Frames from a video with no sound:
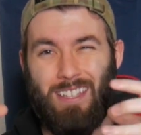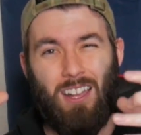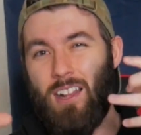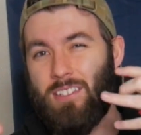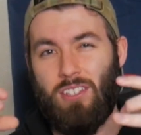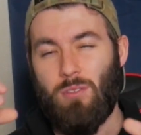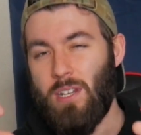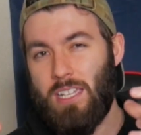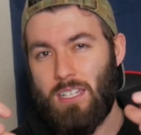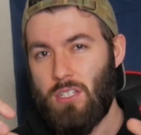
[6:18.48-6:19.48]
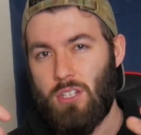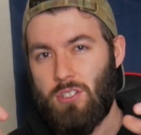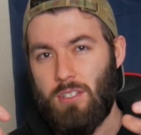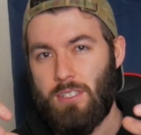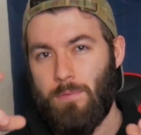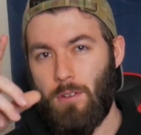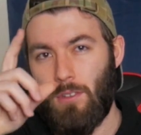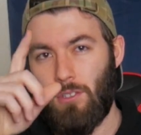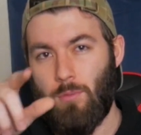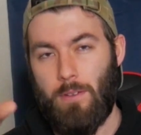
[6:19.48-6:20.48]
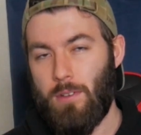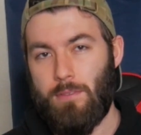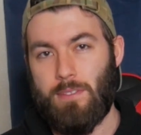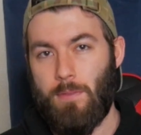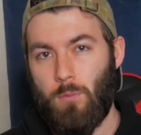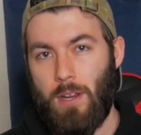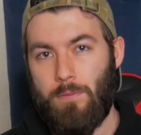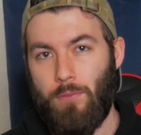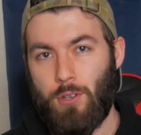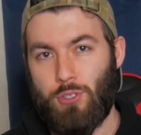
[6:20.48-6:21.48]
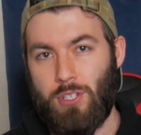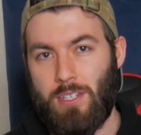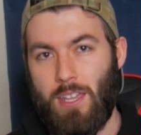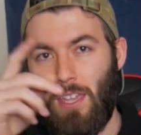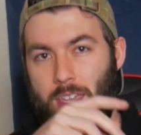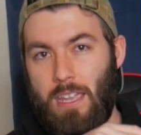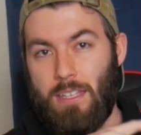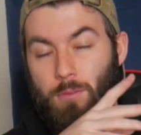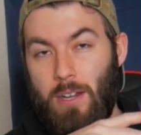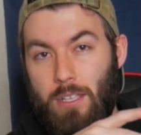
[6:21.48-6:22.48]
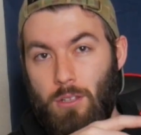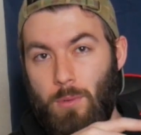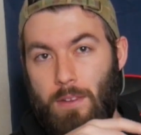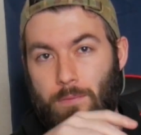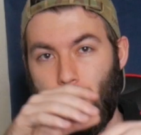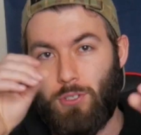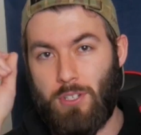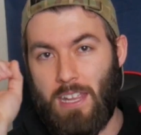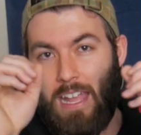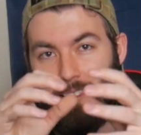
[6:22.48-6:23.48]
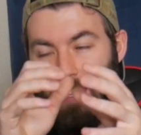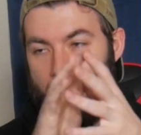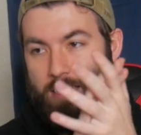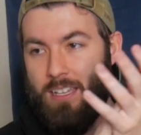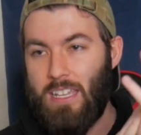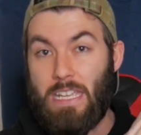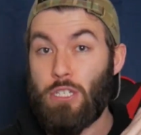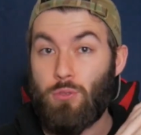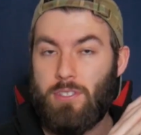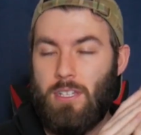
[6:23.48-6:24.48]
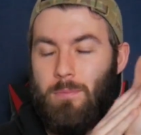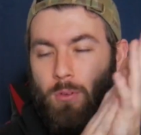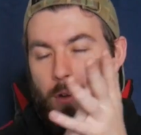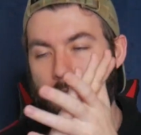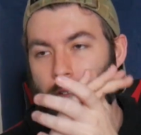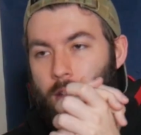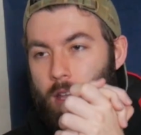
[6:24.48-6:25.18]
continuity conditions for the derivatives of the wave function and the regular wave function at that interesting point.